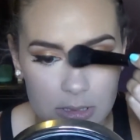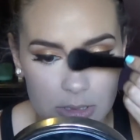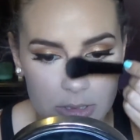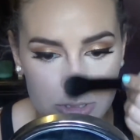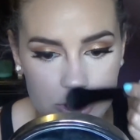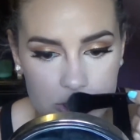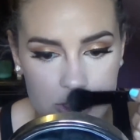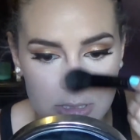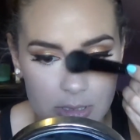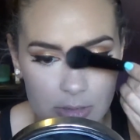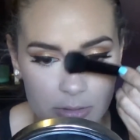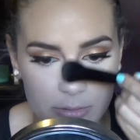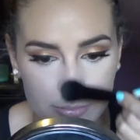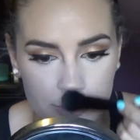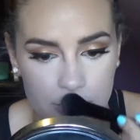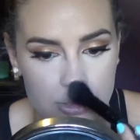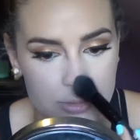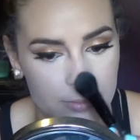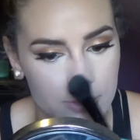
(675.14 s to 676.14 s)
Just down the
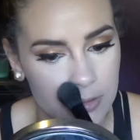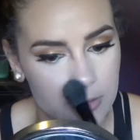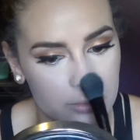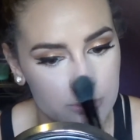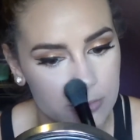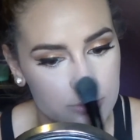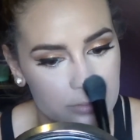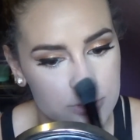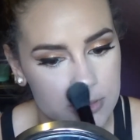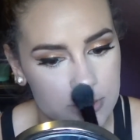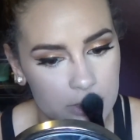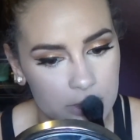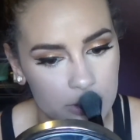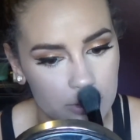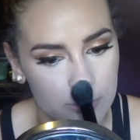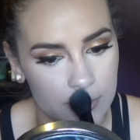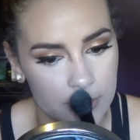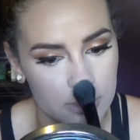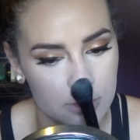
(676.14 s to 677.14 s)
bridge of my nose and a
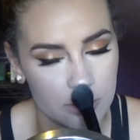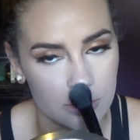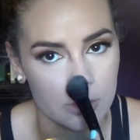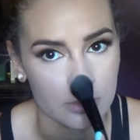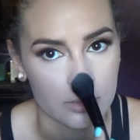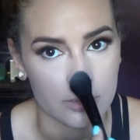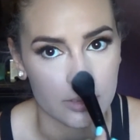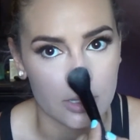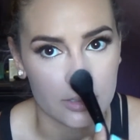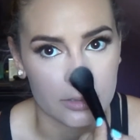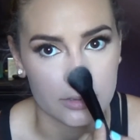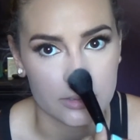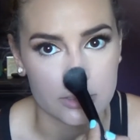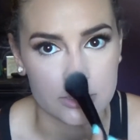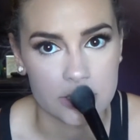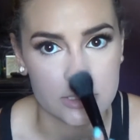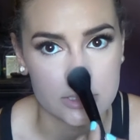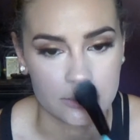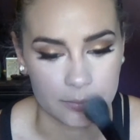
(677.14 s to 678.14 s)
little bit on the
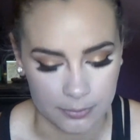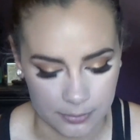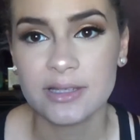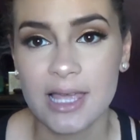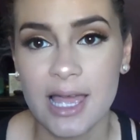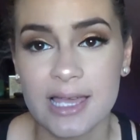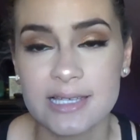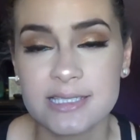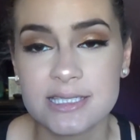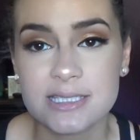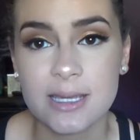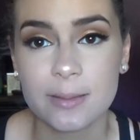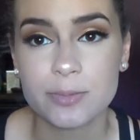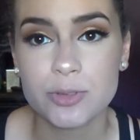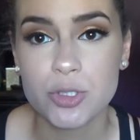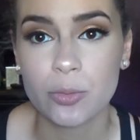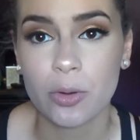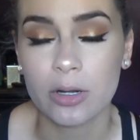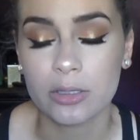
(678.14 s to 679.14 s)
tip. Last step
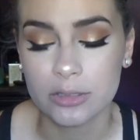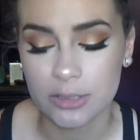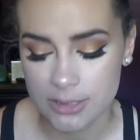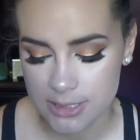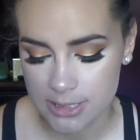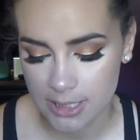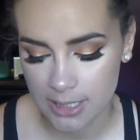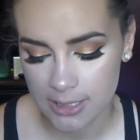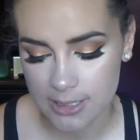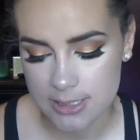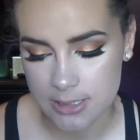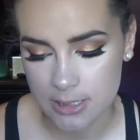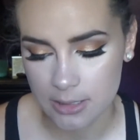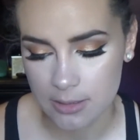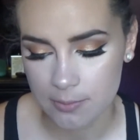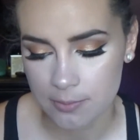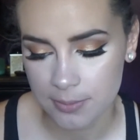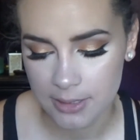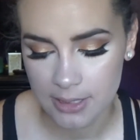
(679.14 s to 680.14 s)
to our look today is going to
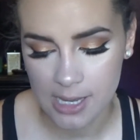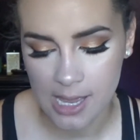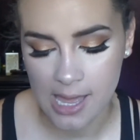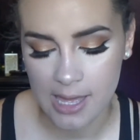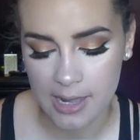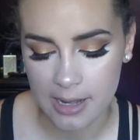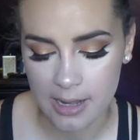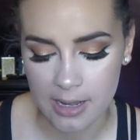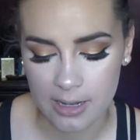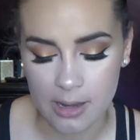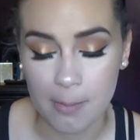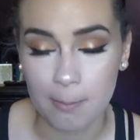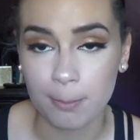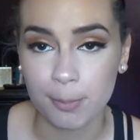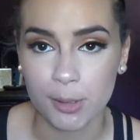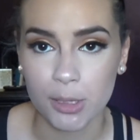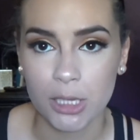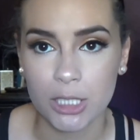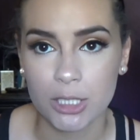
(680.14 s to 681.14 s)
be adding
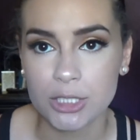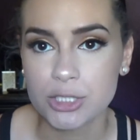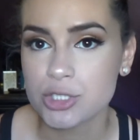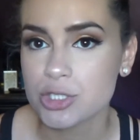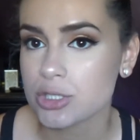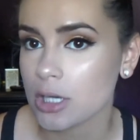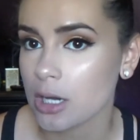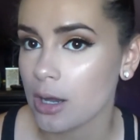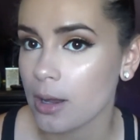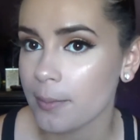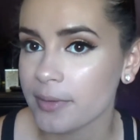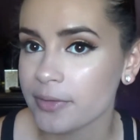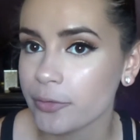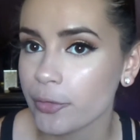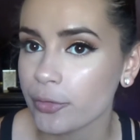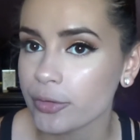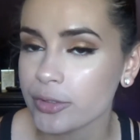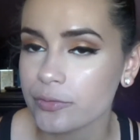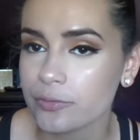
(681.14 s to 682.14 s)
blush. And the
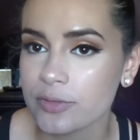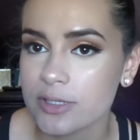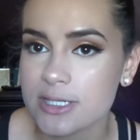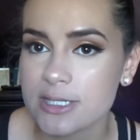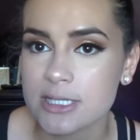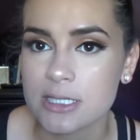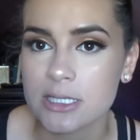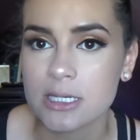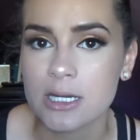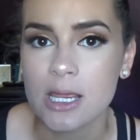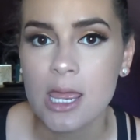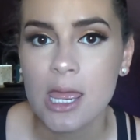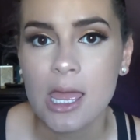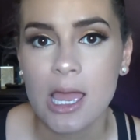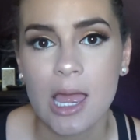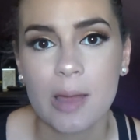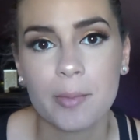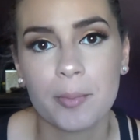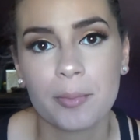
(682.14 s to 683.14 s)
only reason
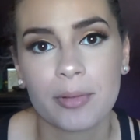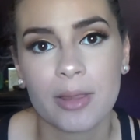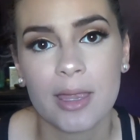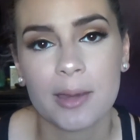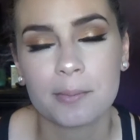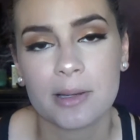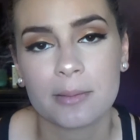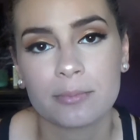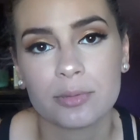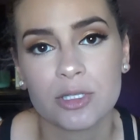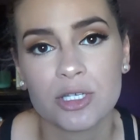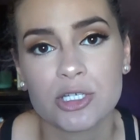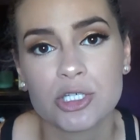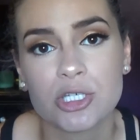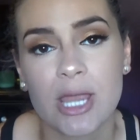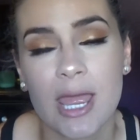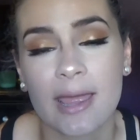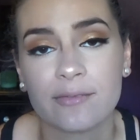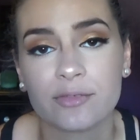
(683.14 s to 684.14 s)
I'm applying my blush
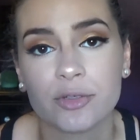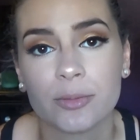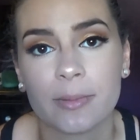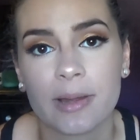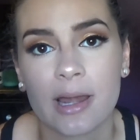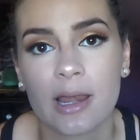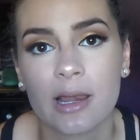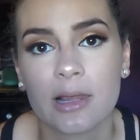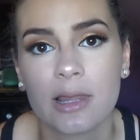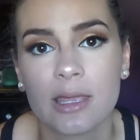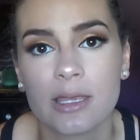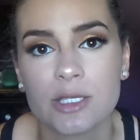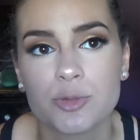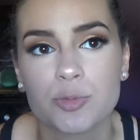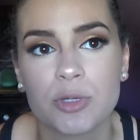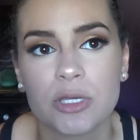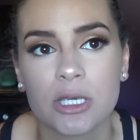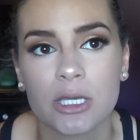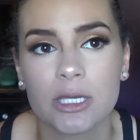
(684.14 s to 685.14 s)
after my highlight is
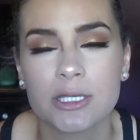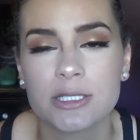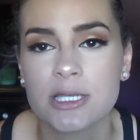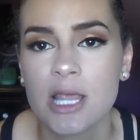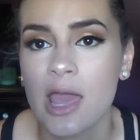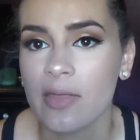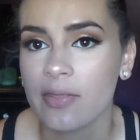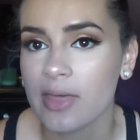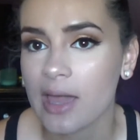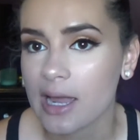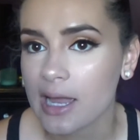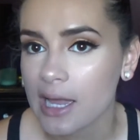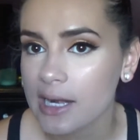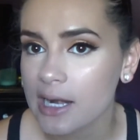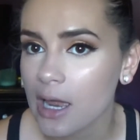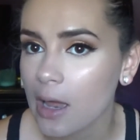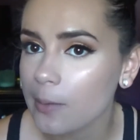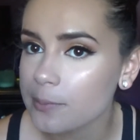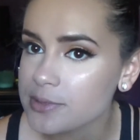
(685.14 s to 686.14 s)
because that kind
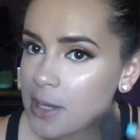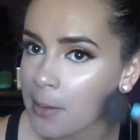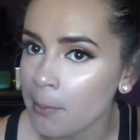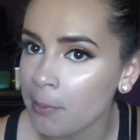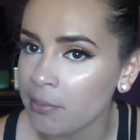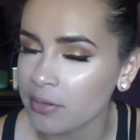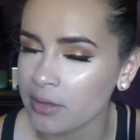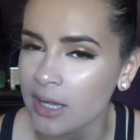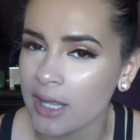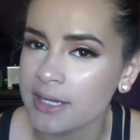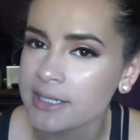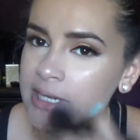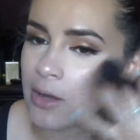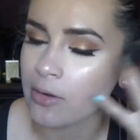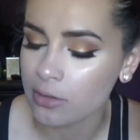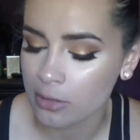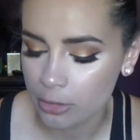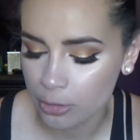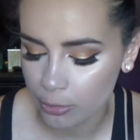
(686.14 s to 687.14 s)
of helps it blend
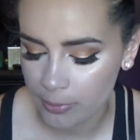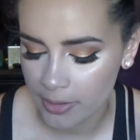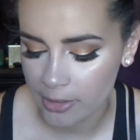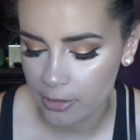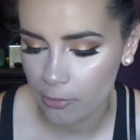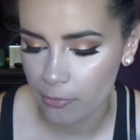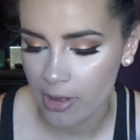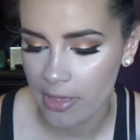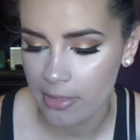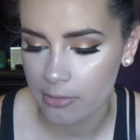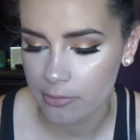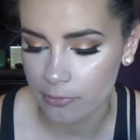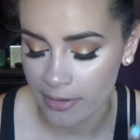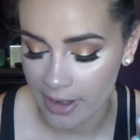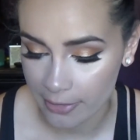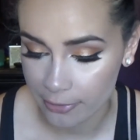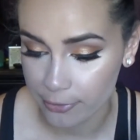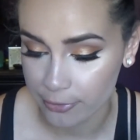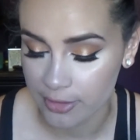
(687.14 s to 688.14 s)
out a little better
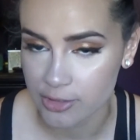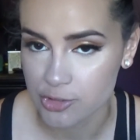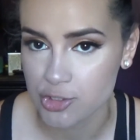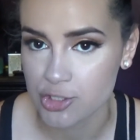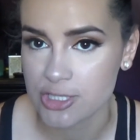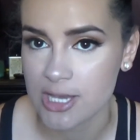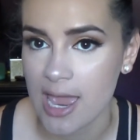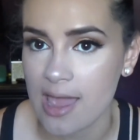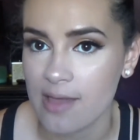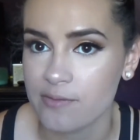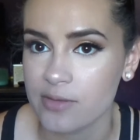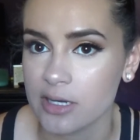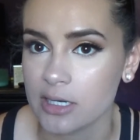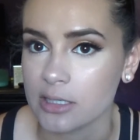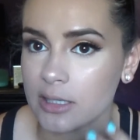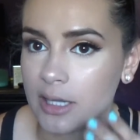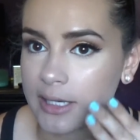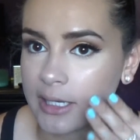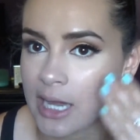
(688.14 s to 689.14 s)
rather than just
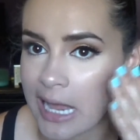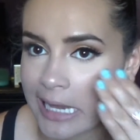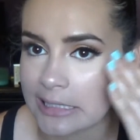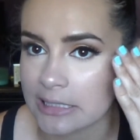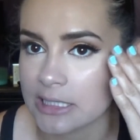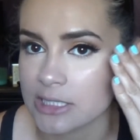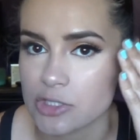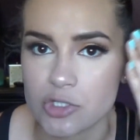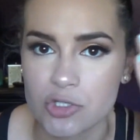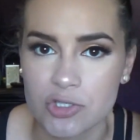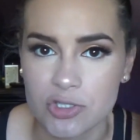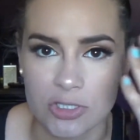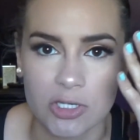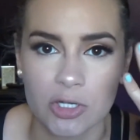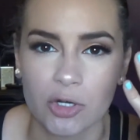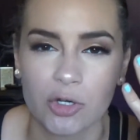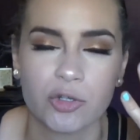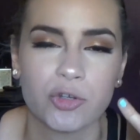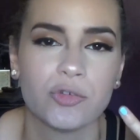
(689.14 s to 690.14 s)
having like highlight just
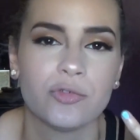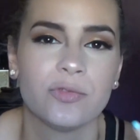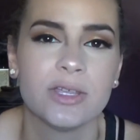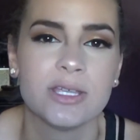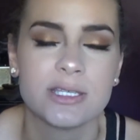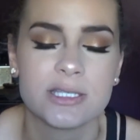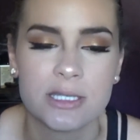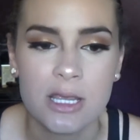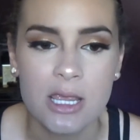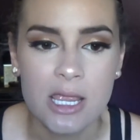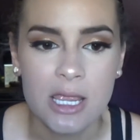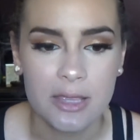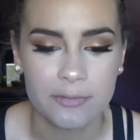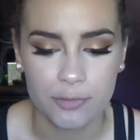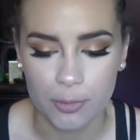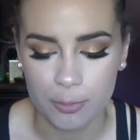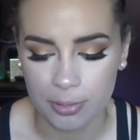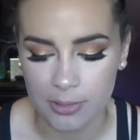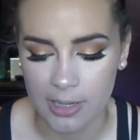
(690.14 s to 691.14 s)
sitting on your face. If
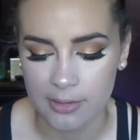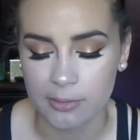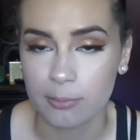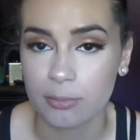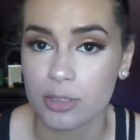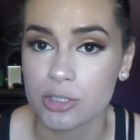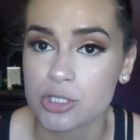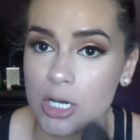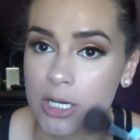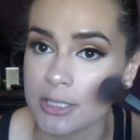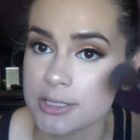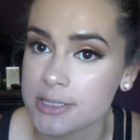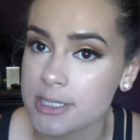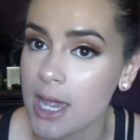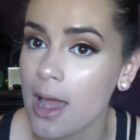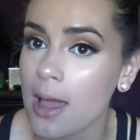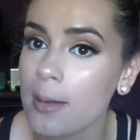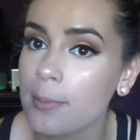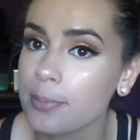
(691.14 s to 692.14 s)
you apply the blush on
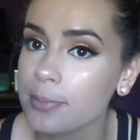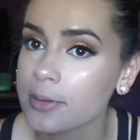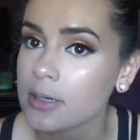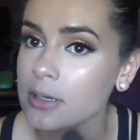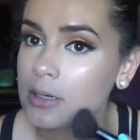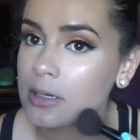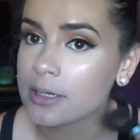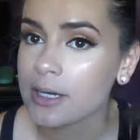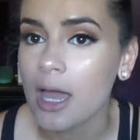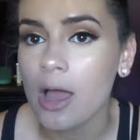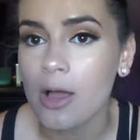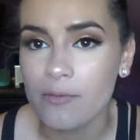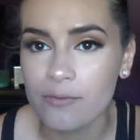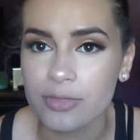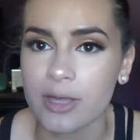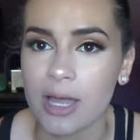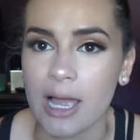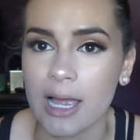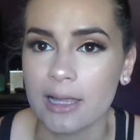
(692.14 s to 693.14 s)
top, not of
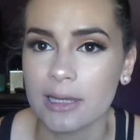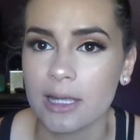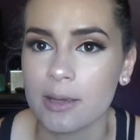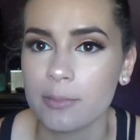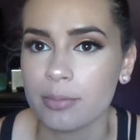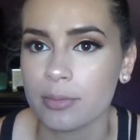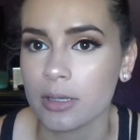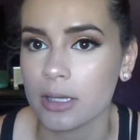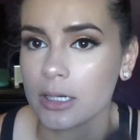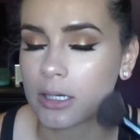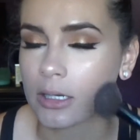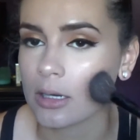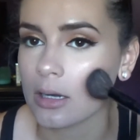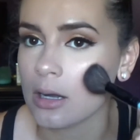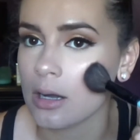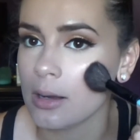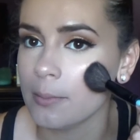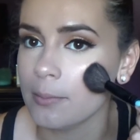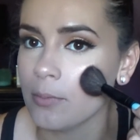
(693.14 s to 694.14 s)
the highlight, but like
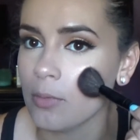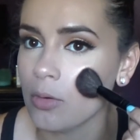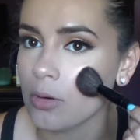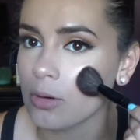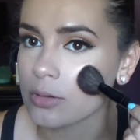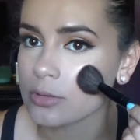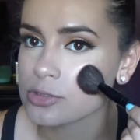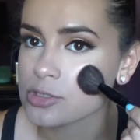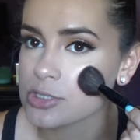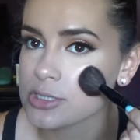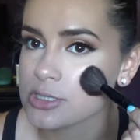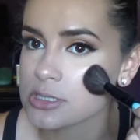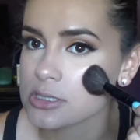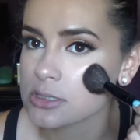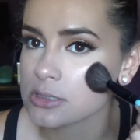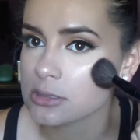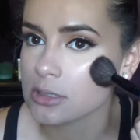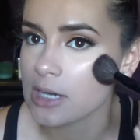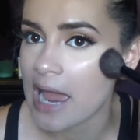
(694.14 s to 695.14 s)

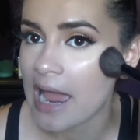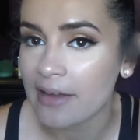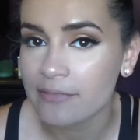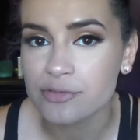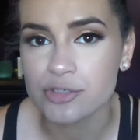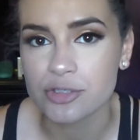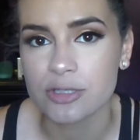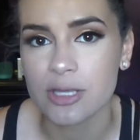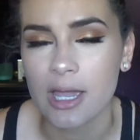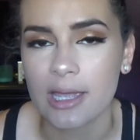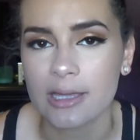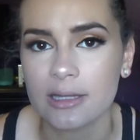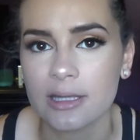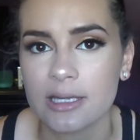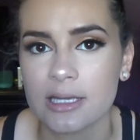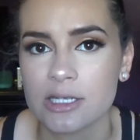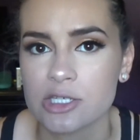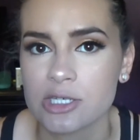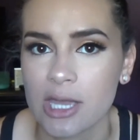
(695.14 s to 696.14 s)
just after the
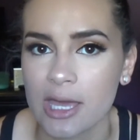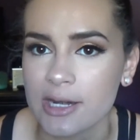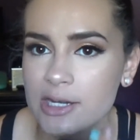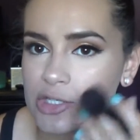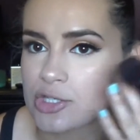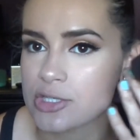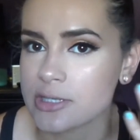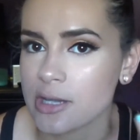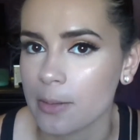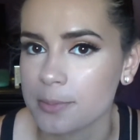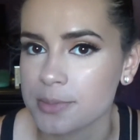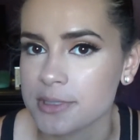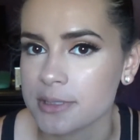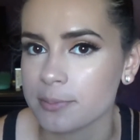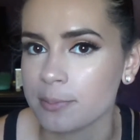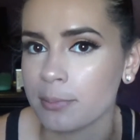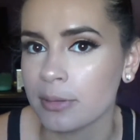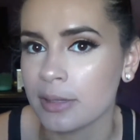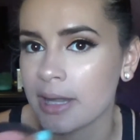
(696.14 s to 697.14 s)
highlight, it kind of just helps
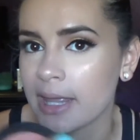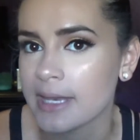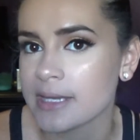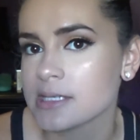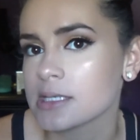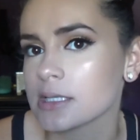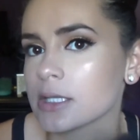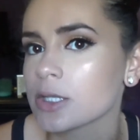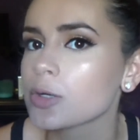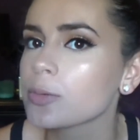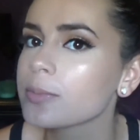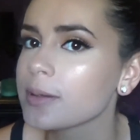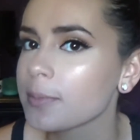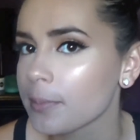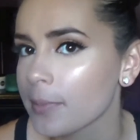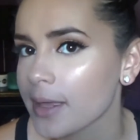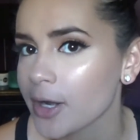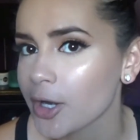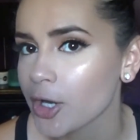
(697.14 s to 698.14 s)
it blend a little bit
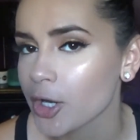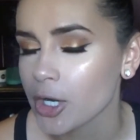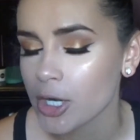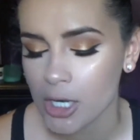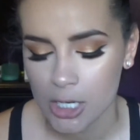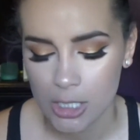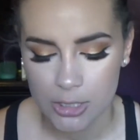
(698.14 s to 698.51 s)
better.